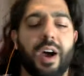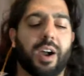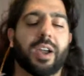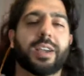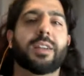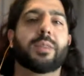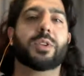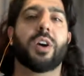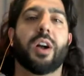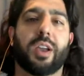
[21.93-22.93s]
He's going to be
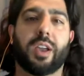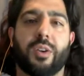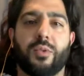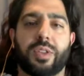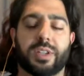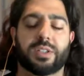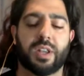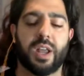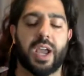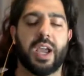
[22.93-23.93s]
talking with us
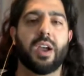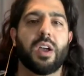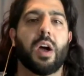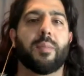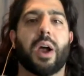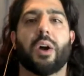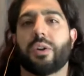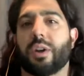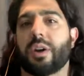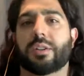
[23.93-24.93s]
today
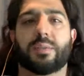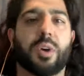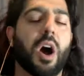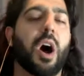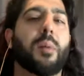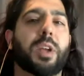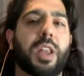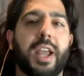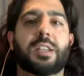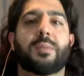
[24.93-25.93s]
about some common
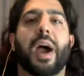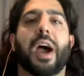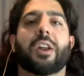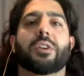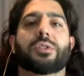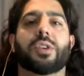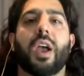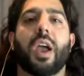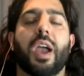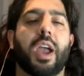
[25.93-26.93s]
anti-patterns
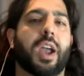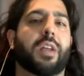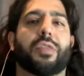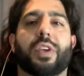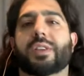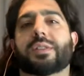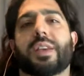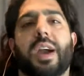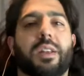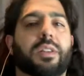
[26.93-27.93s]
and things
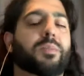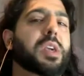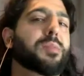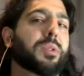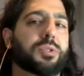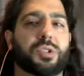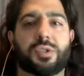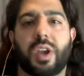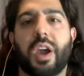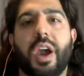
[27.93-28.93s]
that people just
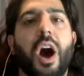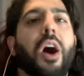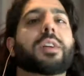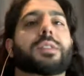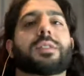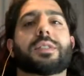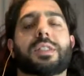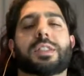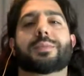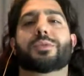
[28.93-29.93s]
constantly
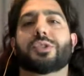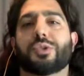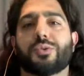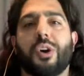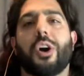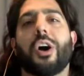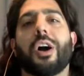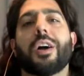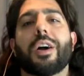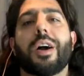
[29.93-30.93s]
seem to do wrong,
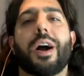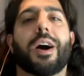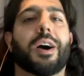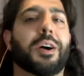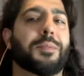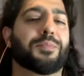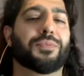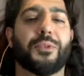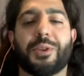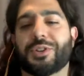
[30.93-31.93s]

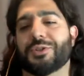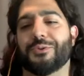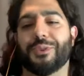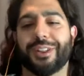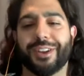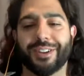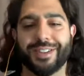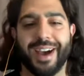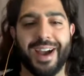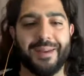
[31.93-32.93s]
which is a really good
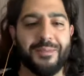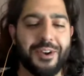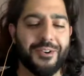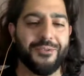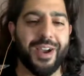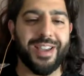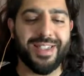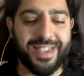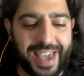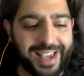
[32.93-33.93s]
time. Ryan,
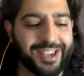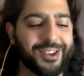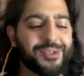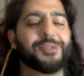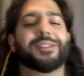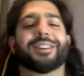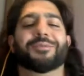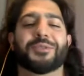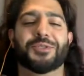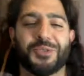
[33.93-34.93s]
thank you for
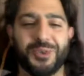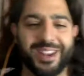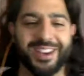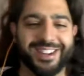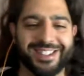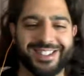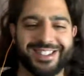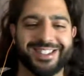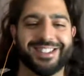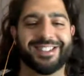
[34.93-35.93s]
joining us.
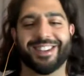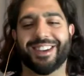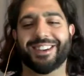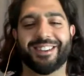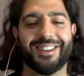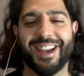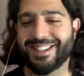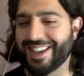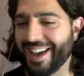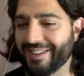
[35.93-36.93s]
It's nice to
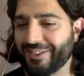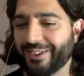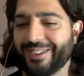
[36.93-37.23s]
have you.